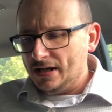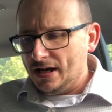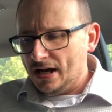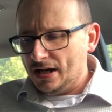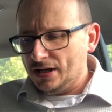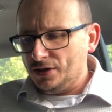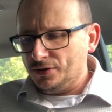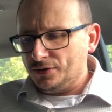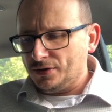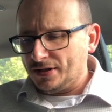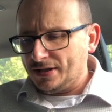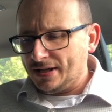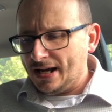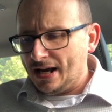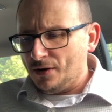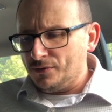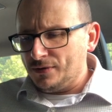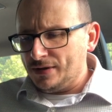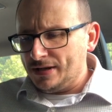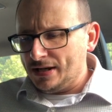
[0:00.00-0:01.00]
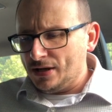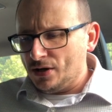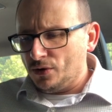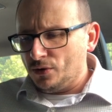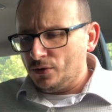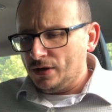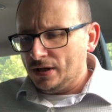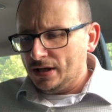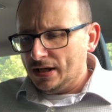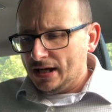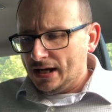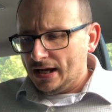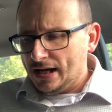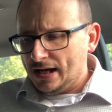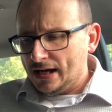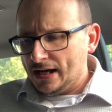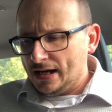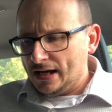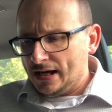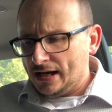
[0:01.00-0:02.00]
Luton Town 0.
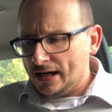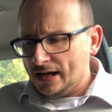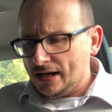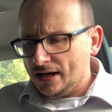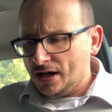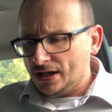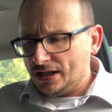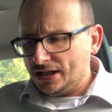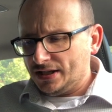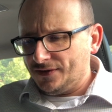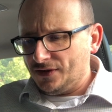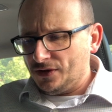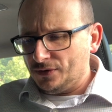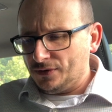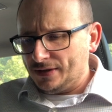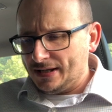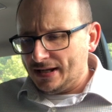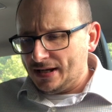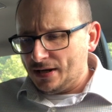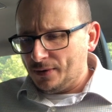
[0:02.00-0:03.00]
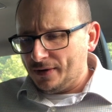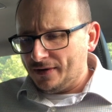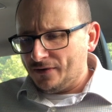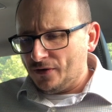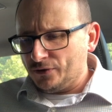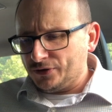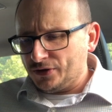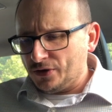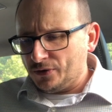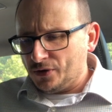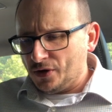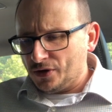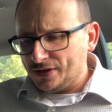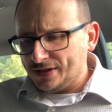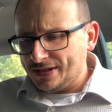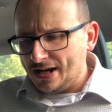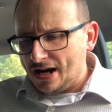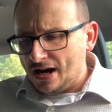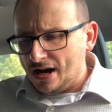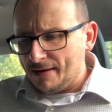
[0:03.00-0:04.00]
Huddersfield 0. We've also got
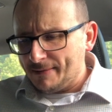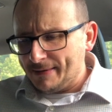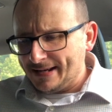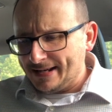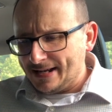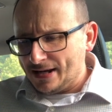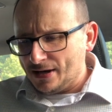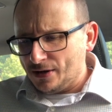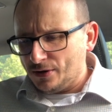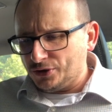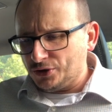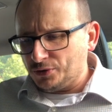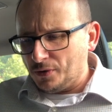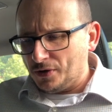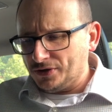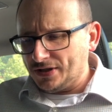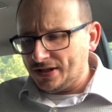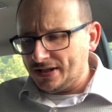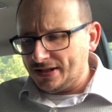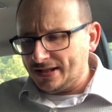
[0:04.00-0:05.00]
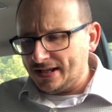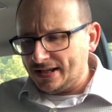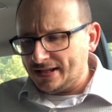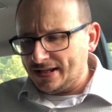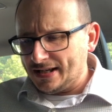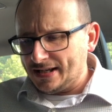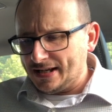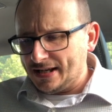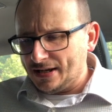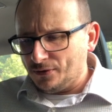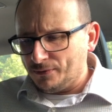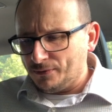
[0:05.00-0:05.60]
Derby 0, Swansea City 0,